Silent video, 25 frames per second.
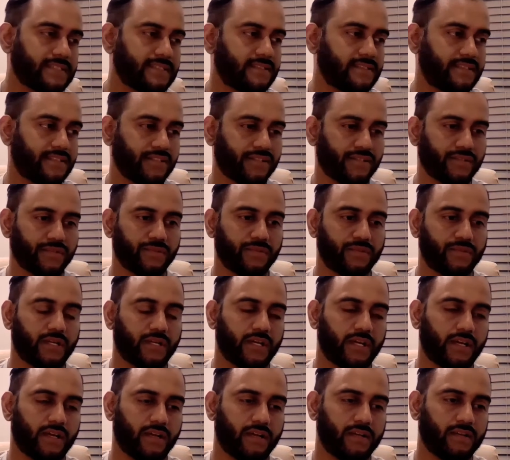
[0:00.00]
is
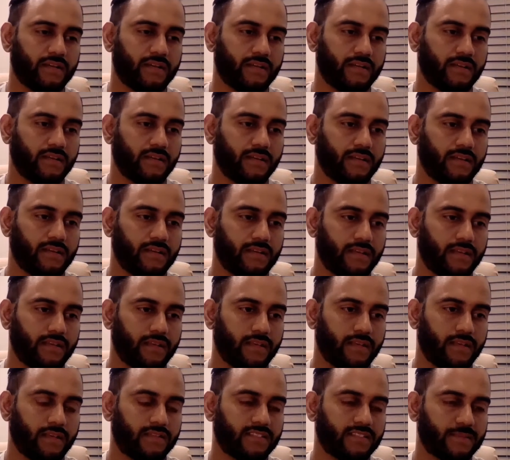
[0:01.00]
to
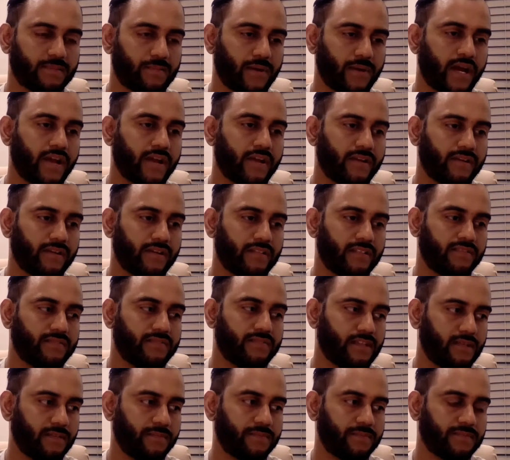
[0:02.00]
inspire and
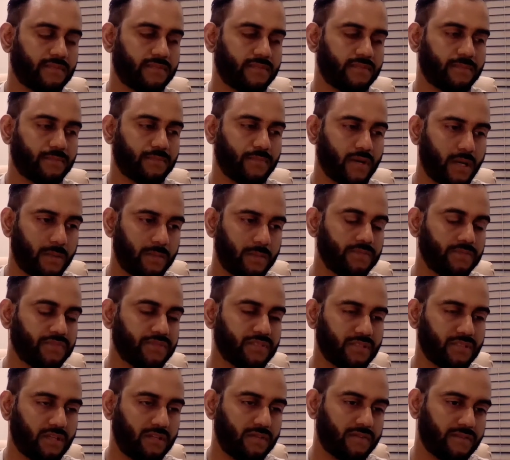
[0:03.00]
develop the problem
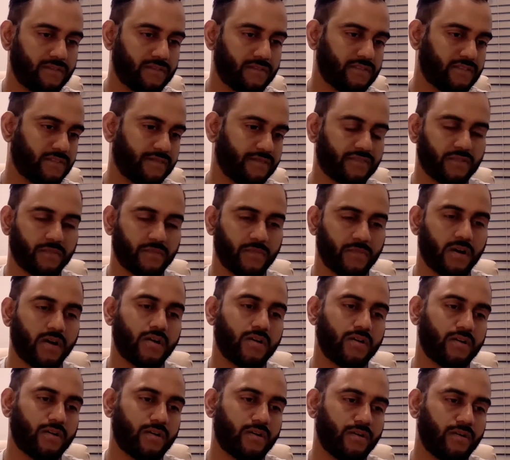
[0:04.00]
solvers of
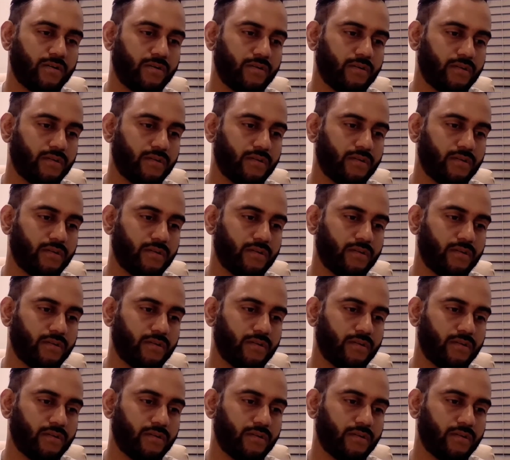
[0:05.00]
tomorrow.